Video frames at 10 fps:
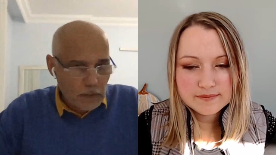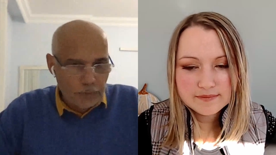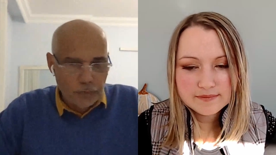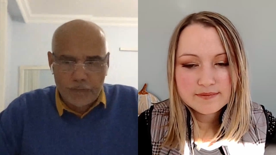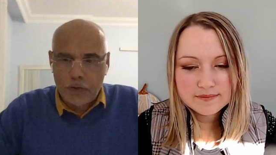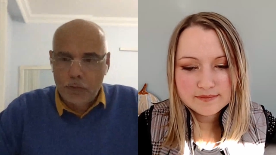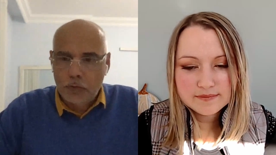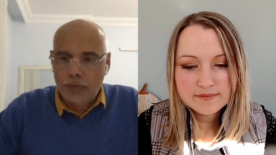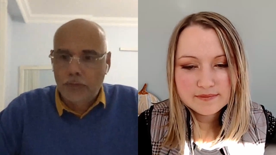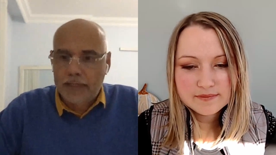Speaker 1: Mm-hmm. So
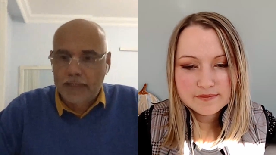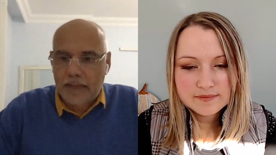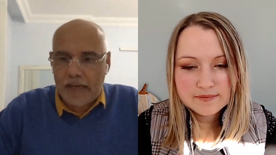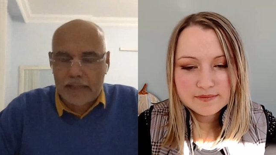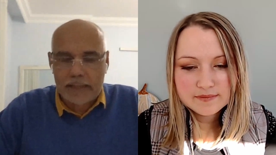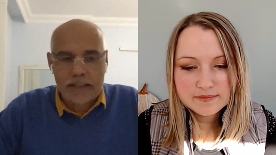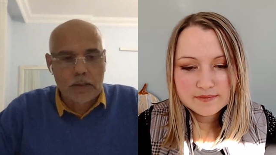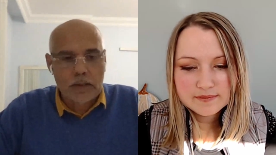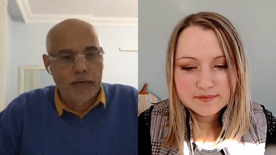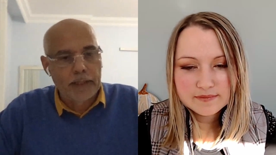if you want to
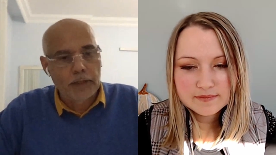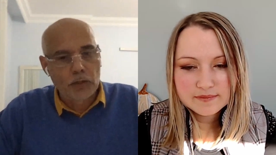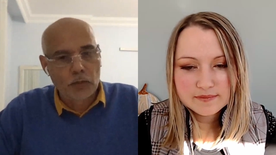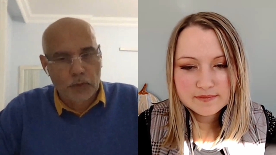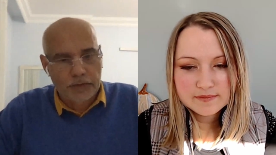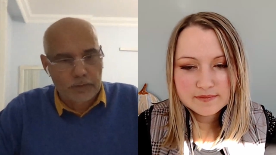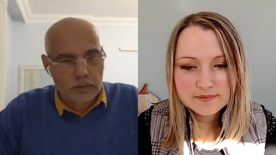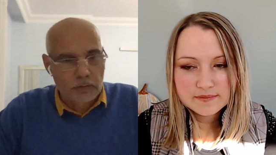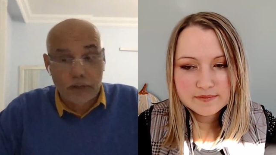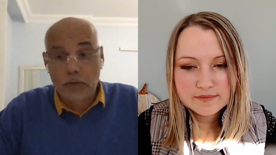analyze where your
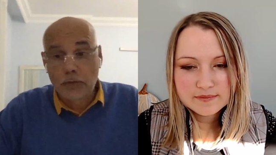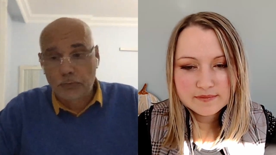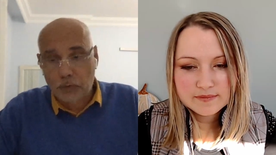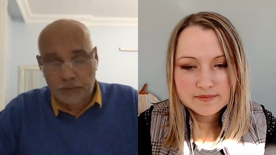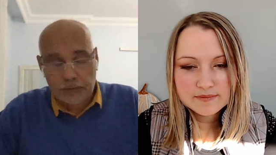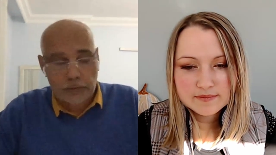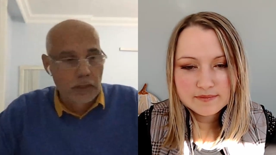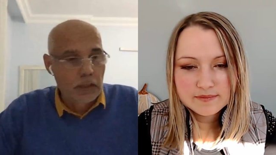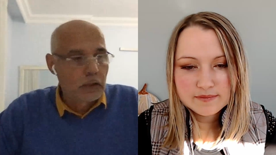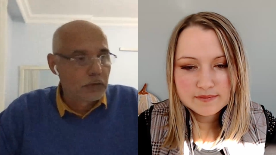water, where you lose
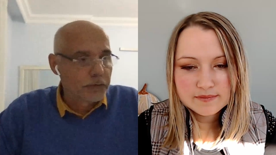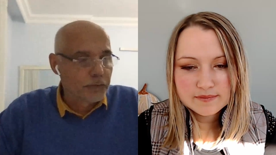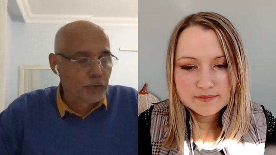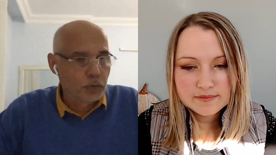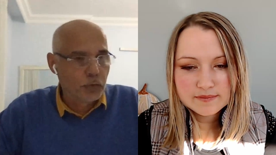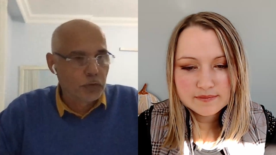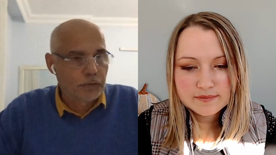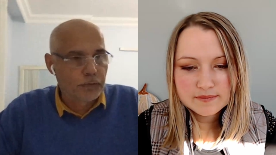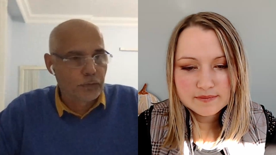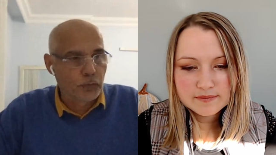water, or if you
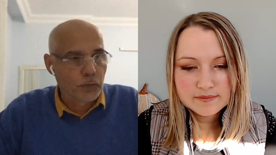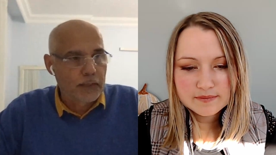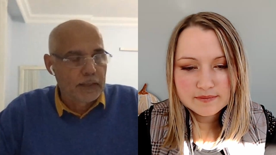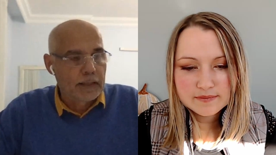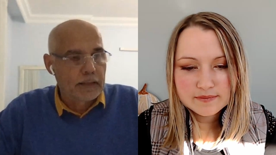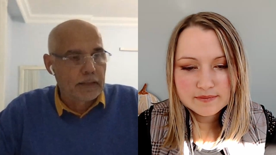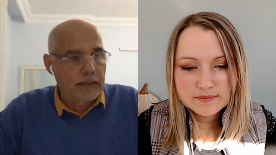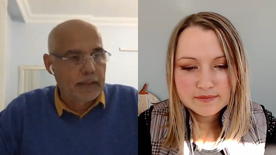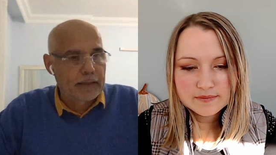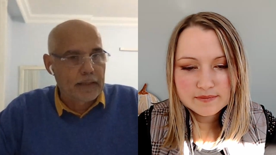want to
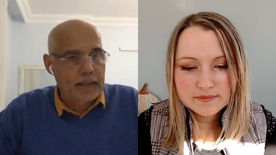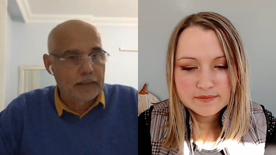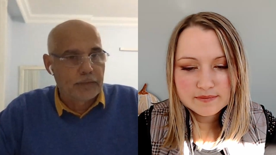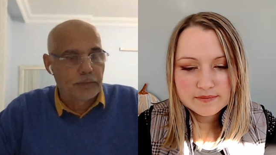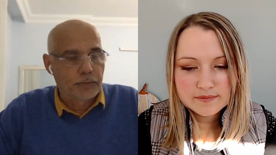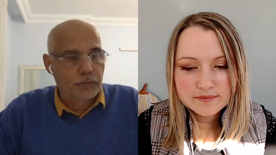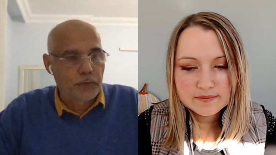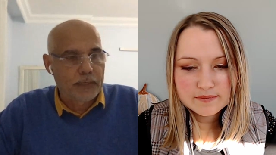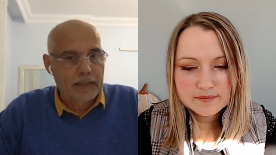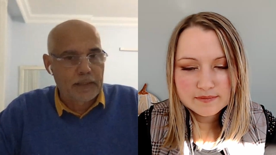uh, analyze to,
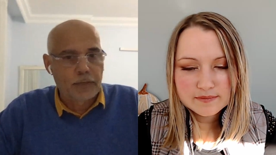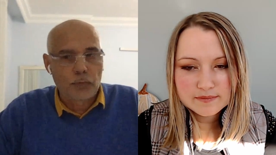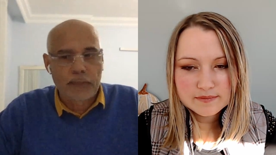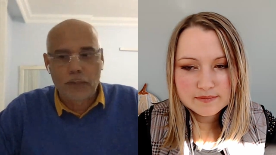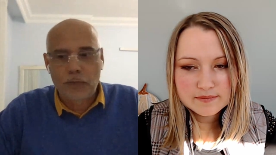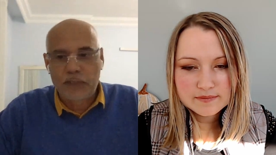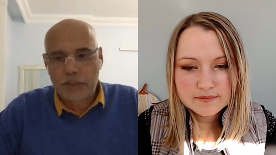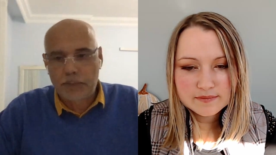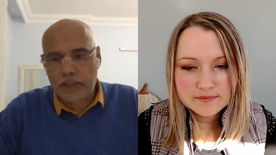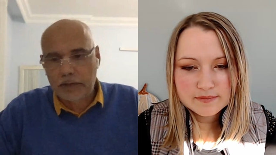to analyze
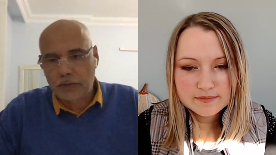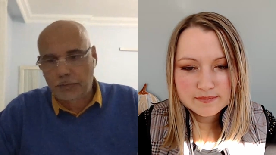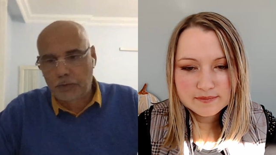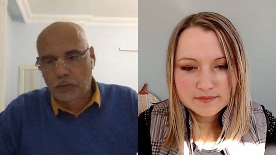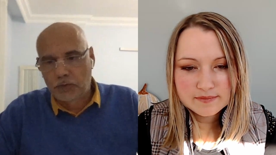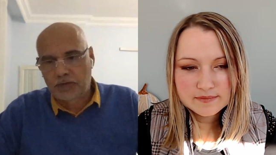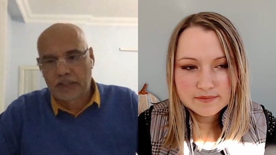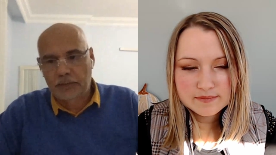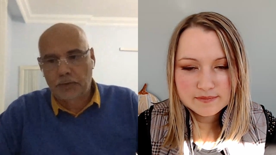in which part of your water